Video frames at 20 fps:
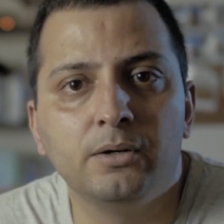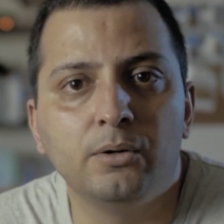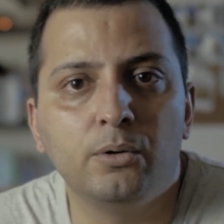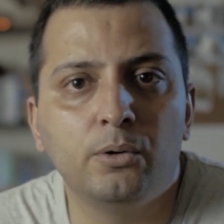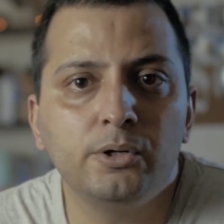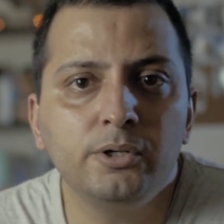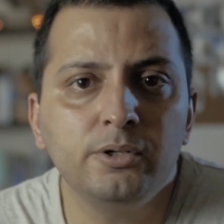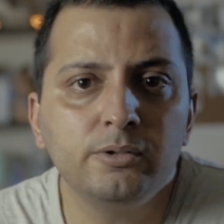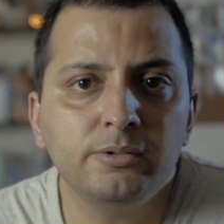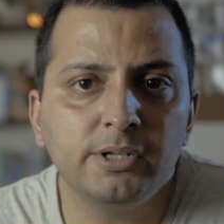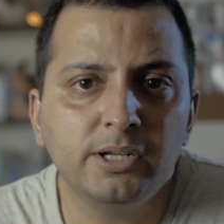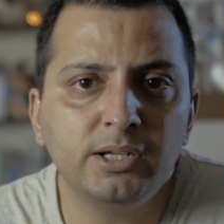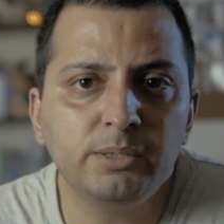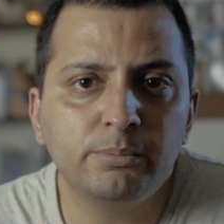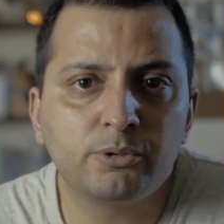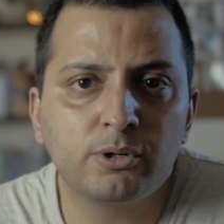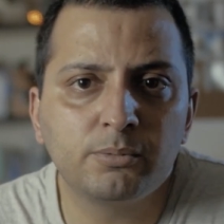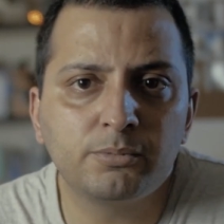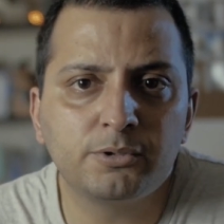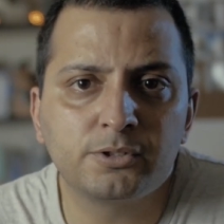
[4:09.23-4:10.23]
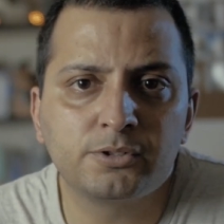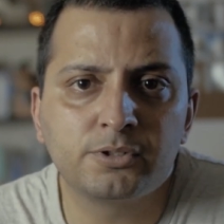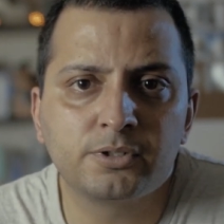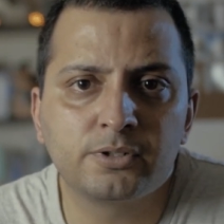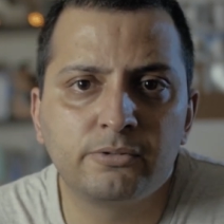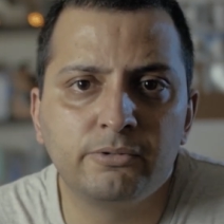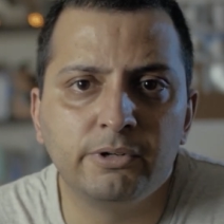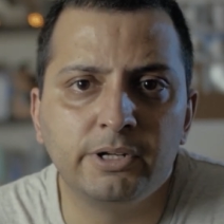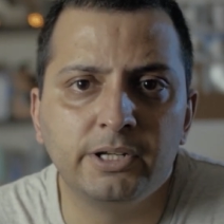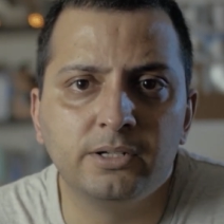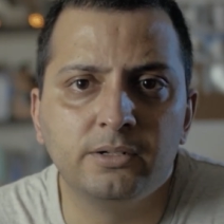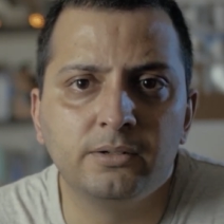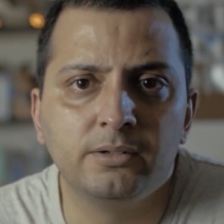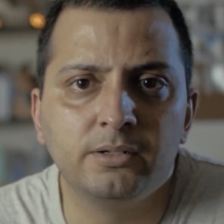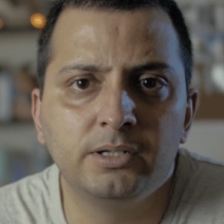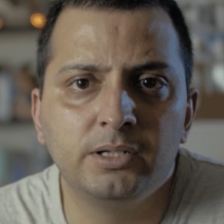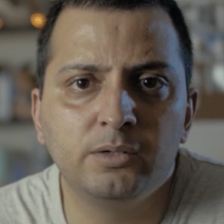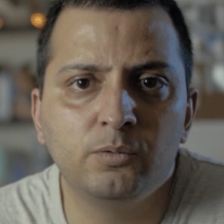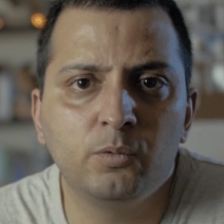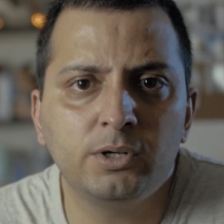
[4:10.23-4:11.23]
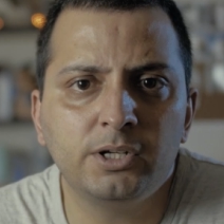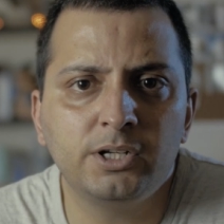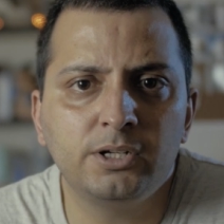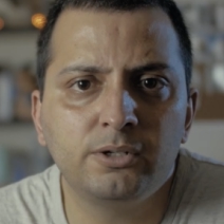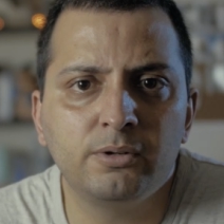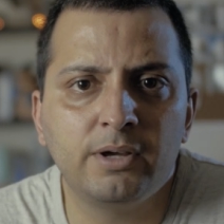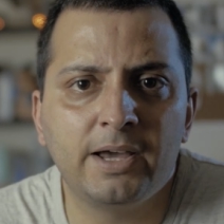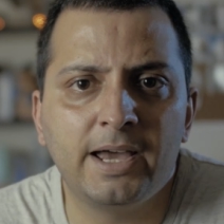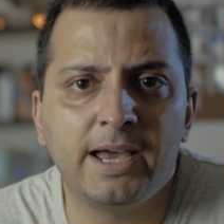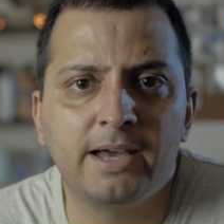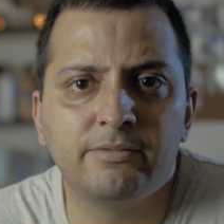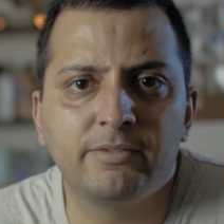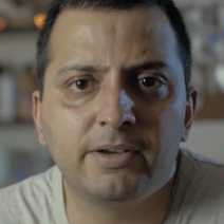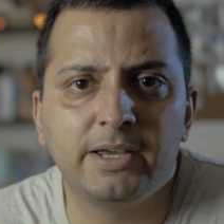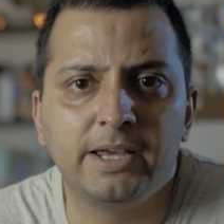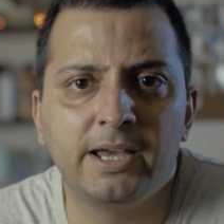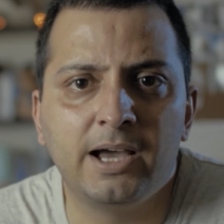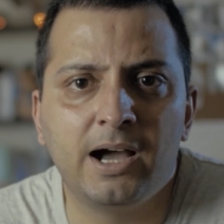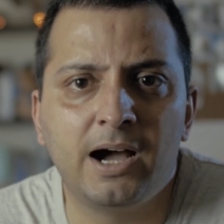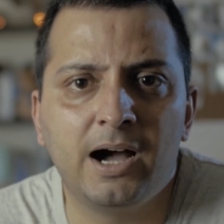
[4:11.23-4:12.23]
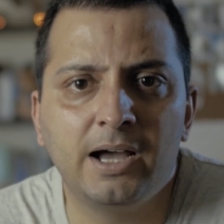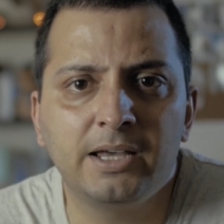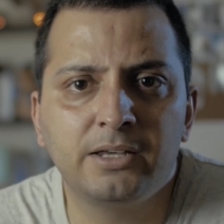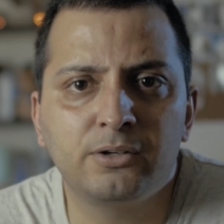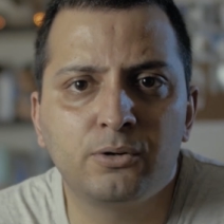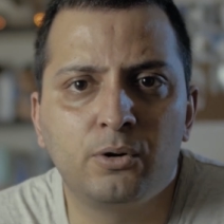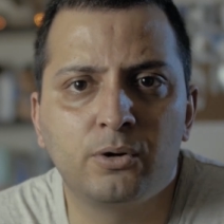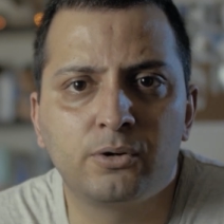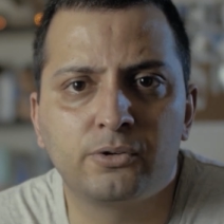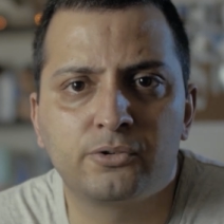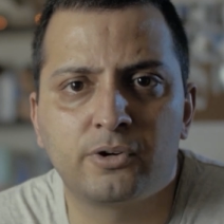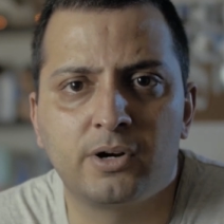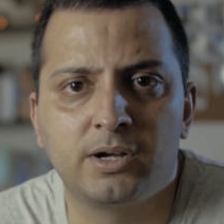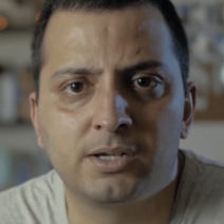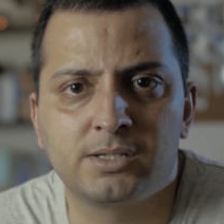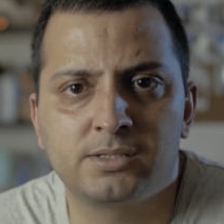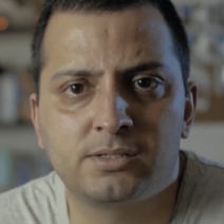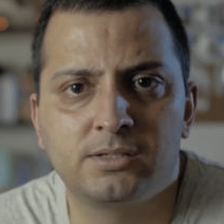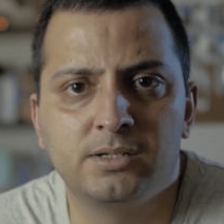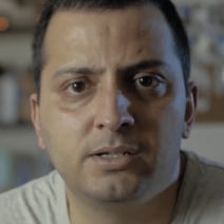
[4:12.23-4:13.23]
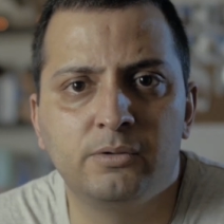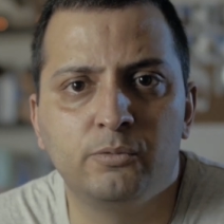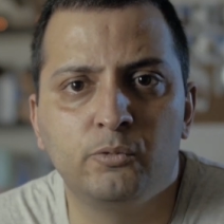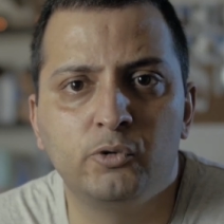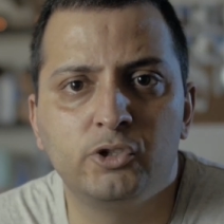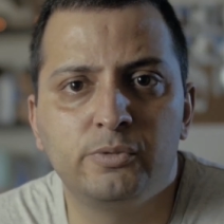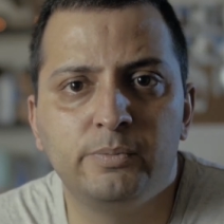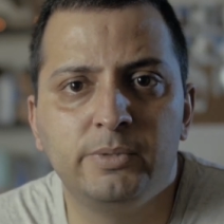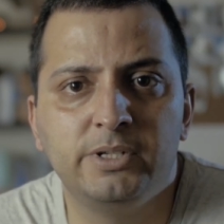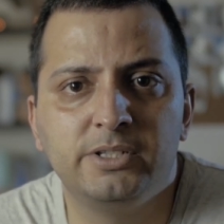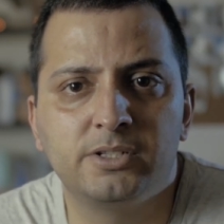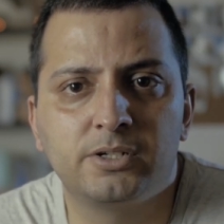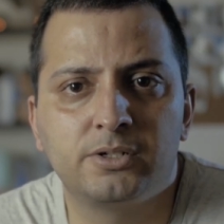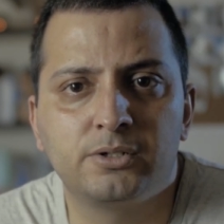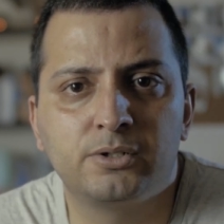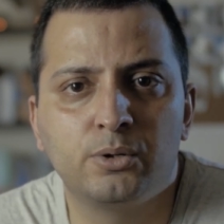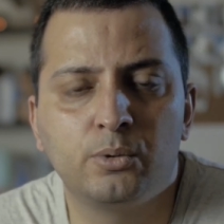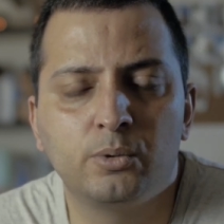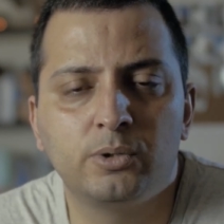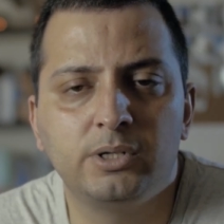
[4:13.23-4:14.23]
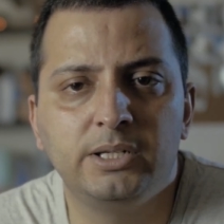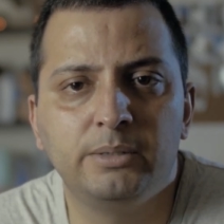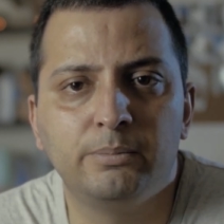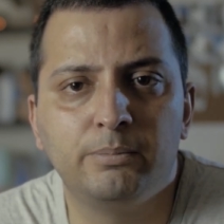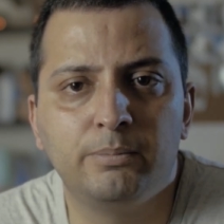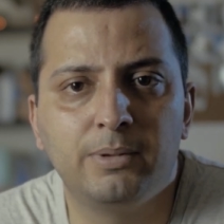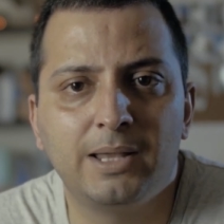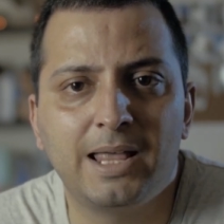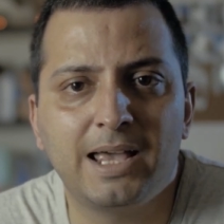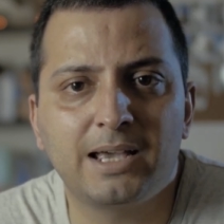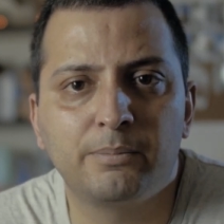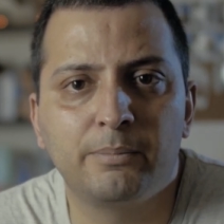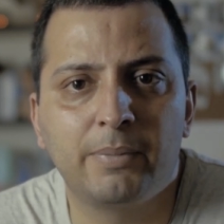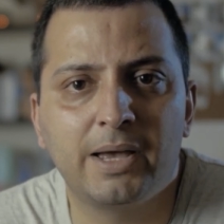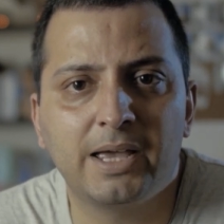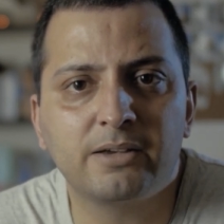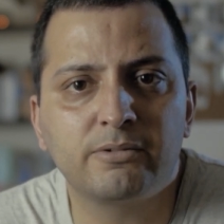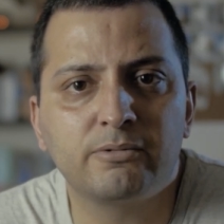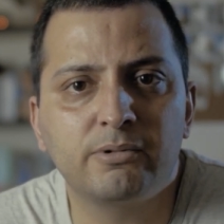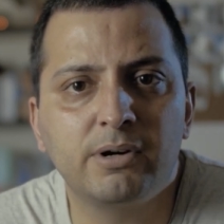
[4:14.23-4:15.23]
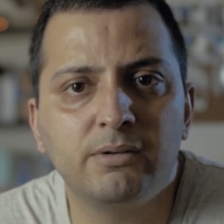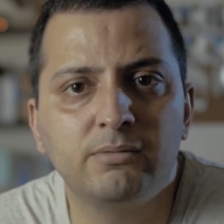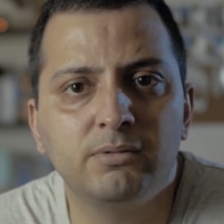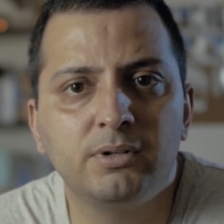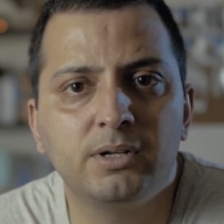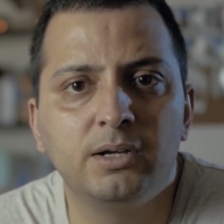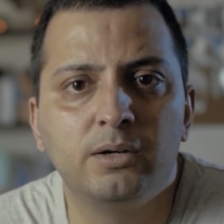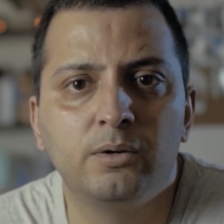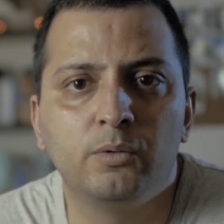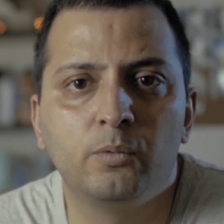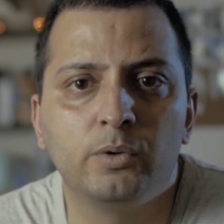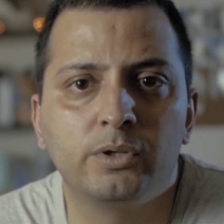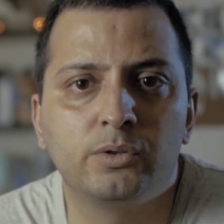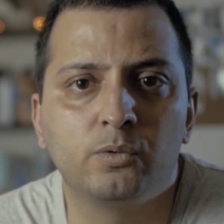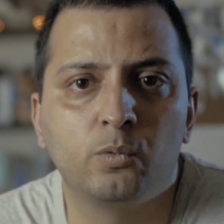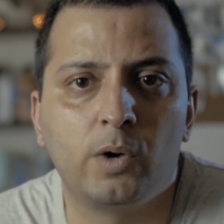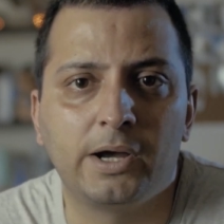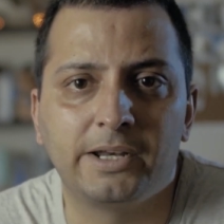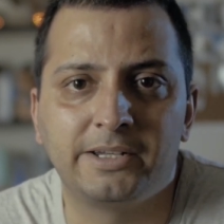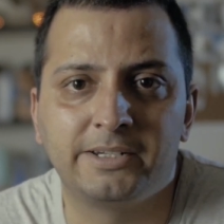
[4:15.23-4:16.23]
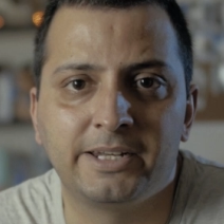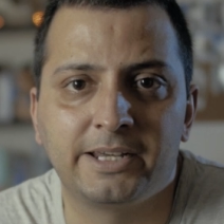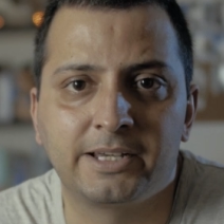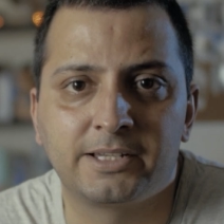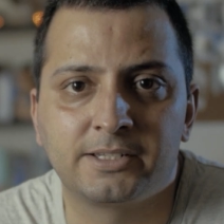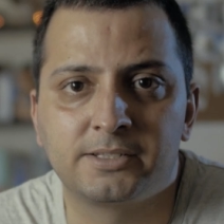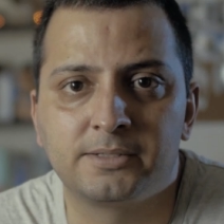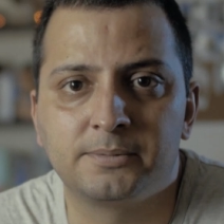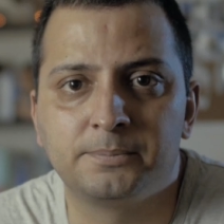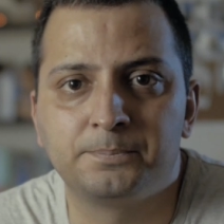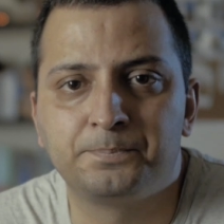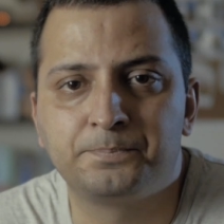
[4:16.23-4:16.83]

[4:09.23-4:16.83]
On your teleprompter screen, you want it to have a high contrast, which means a totally black background with white text.